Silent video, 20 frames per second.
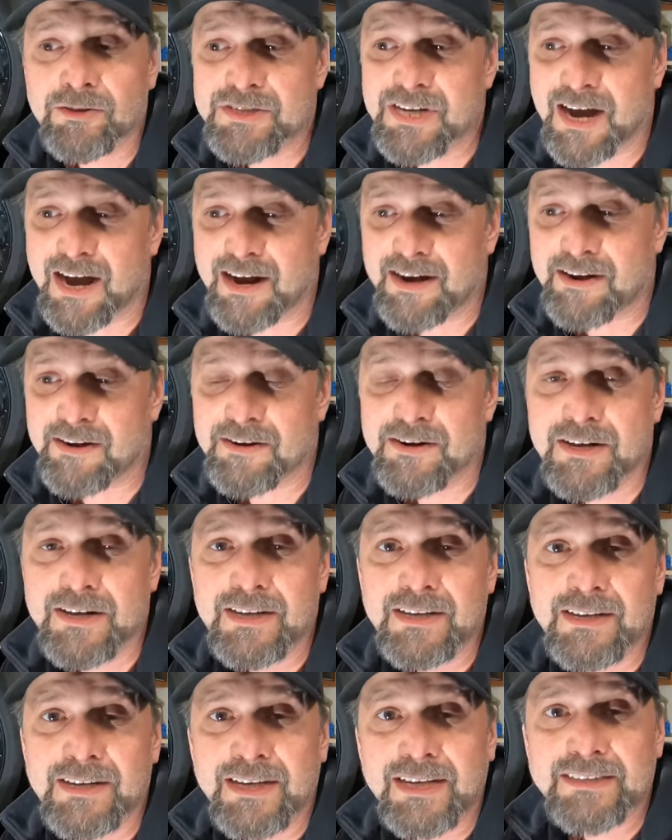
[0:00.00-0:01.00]
tire
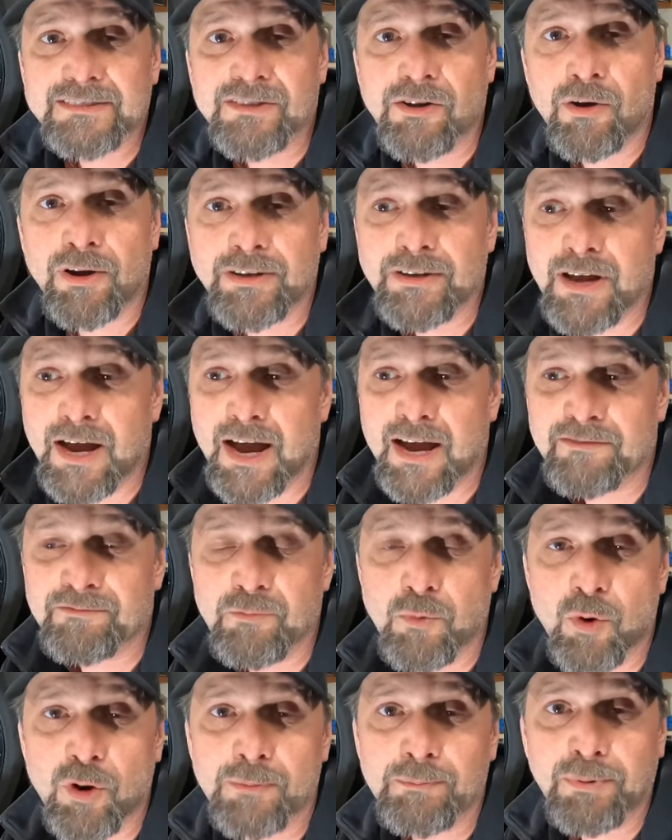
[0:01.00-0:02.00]
is going to have
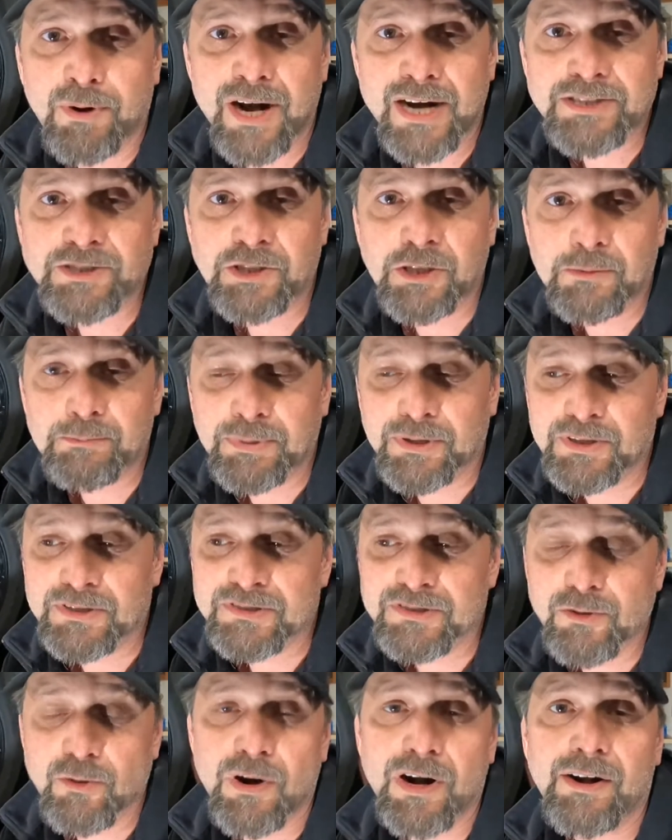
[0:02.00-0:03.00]
more pressure per
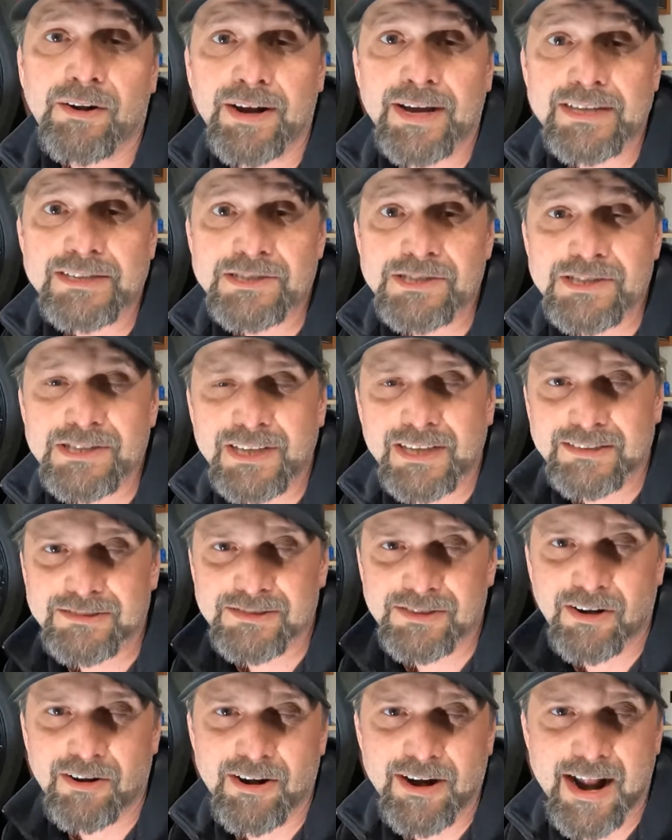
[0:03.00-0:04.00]
square inch
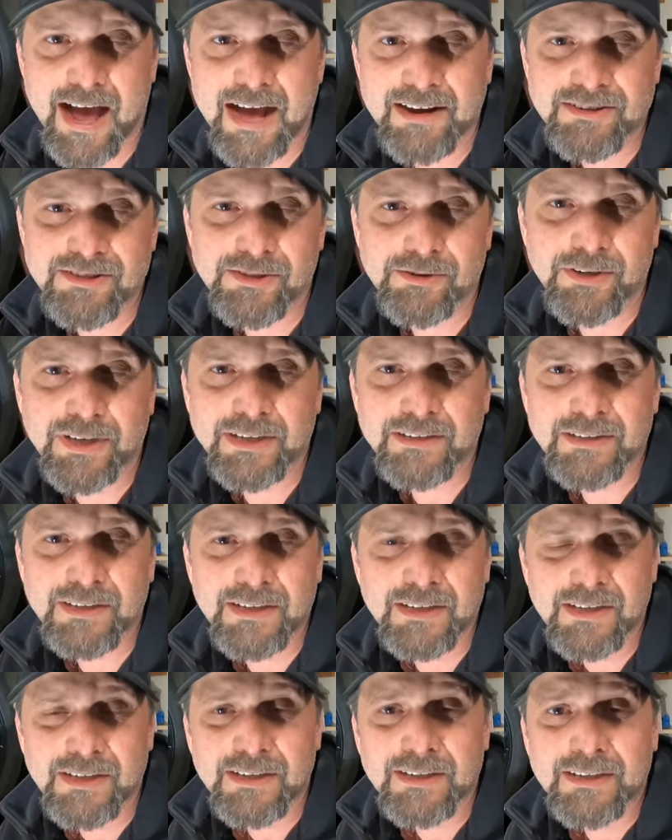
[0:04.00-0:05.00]
exerted onto it
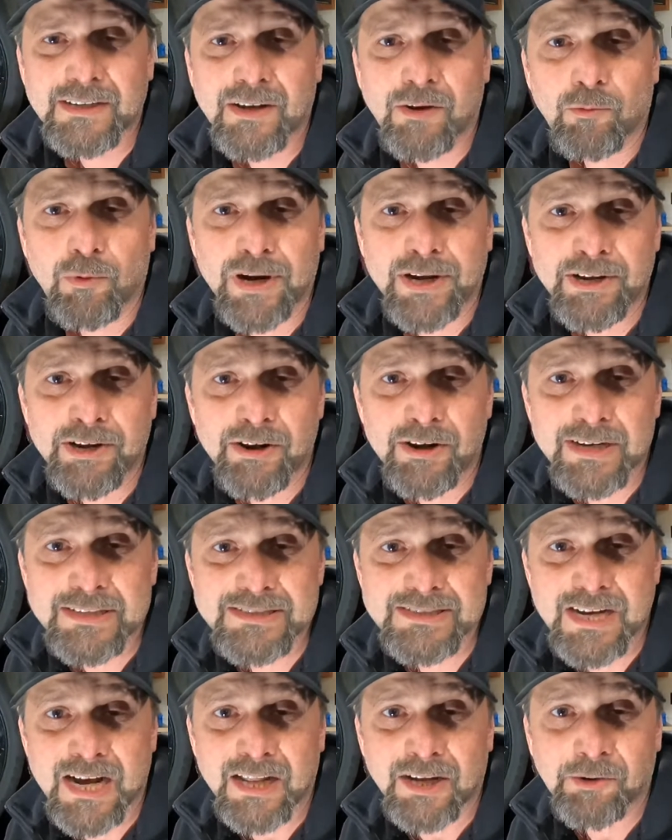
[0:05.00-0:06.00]
when you're
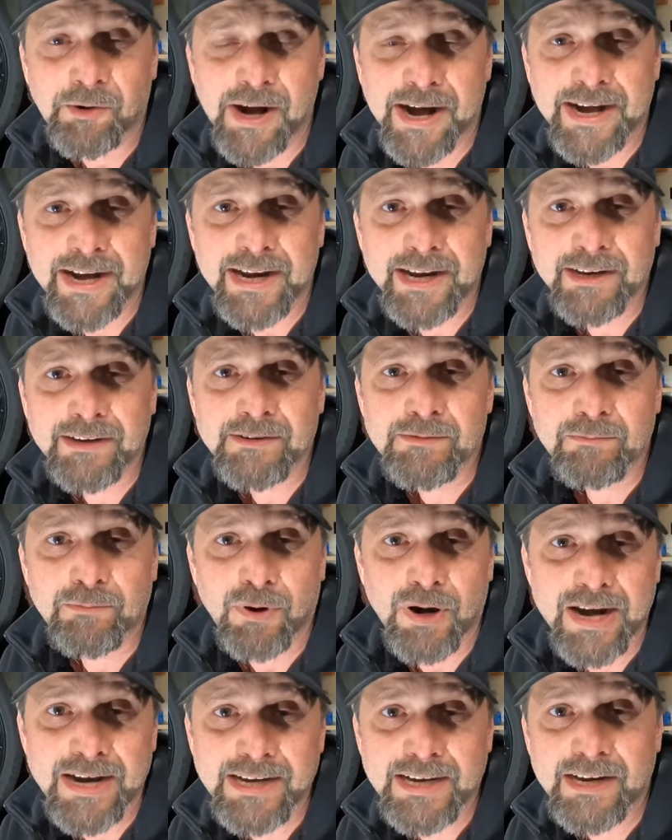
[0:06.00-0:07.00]
accelerating,
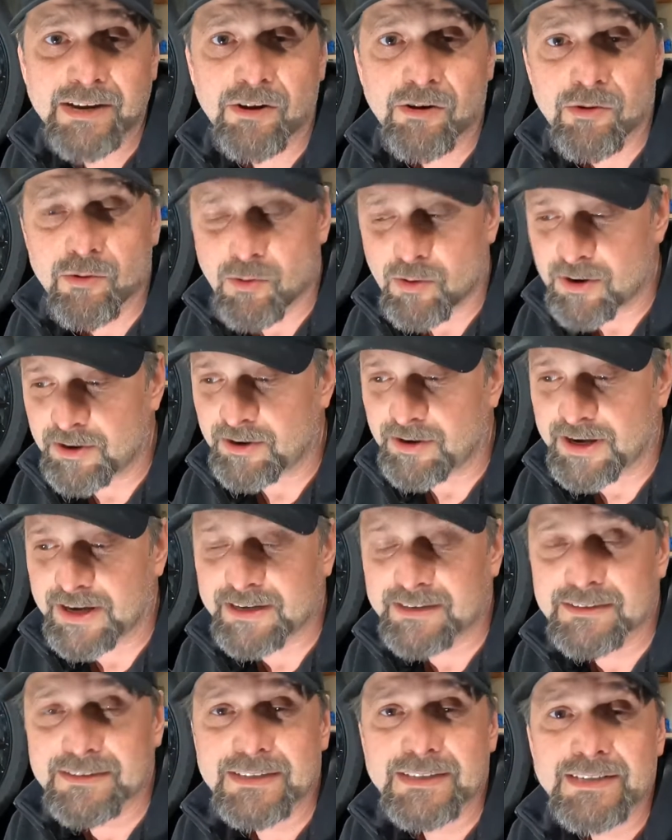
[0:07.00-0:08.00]
braking, or cornering.
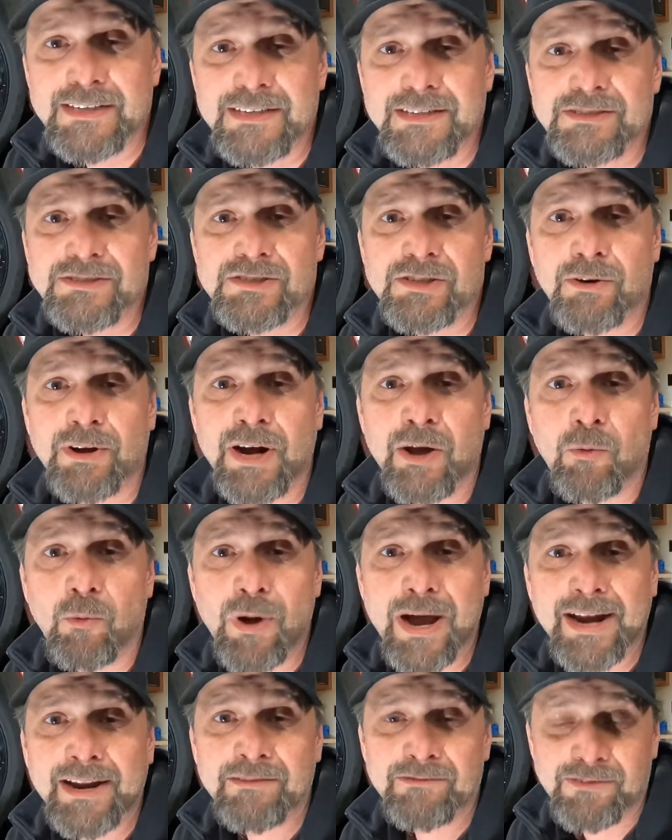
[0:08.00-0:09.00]
So in a
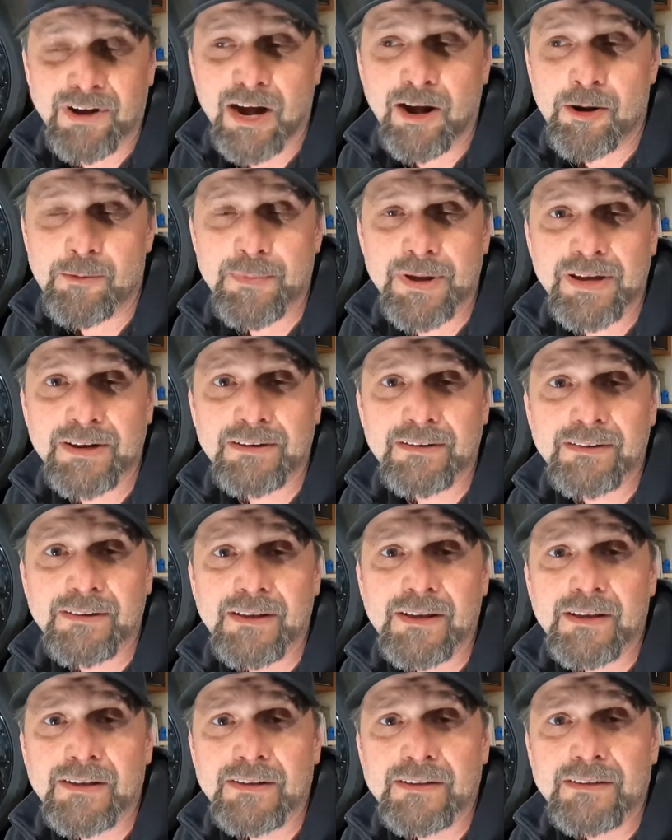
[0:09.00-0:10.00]
wet environment,
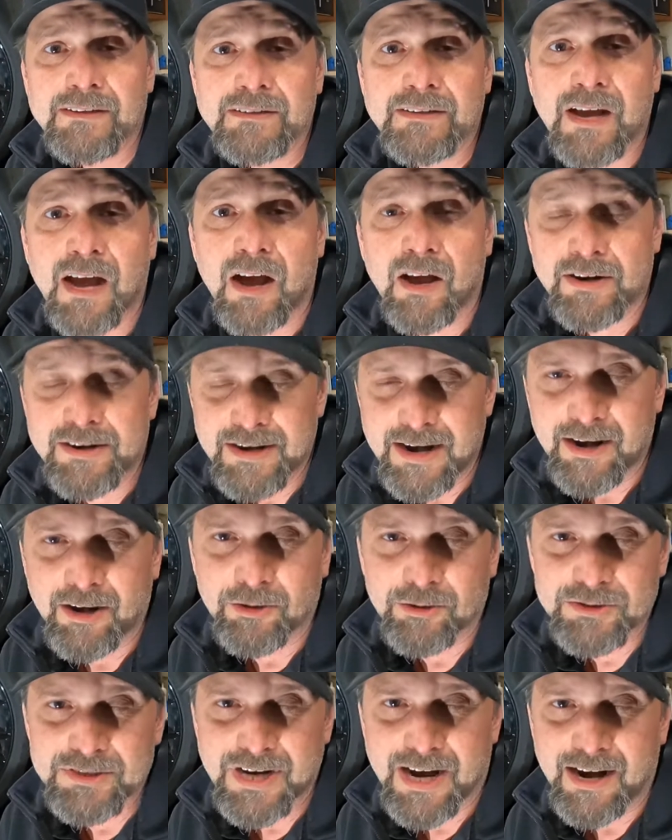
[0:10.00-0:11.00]
a
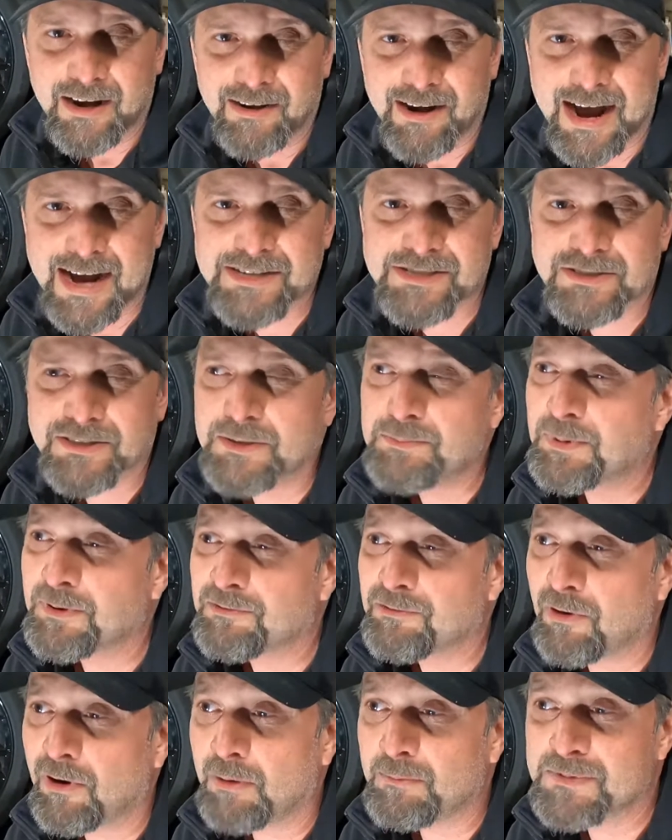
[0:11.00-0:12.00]
narrow tire actually
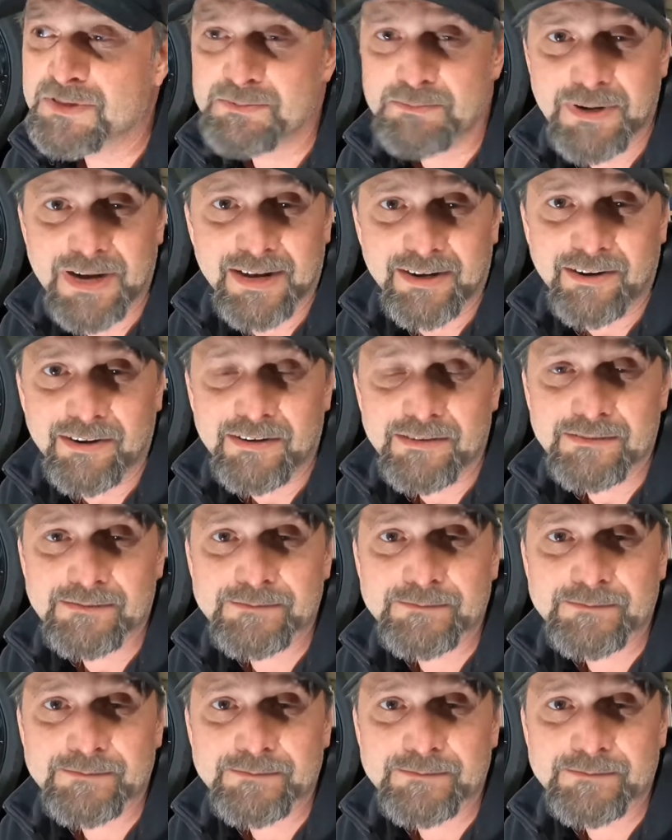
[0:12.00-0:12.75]
performs better.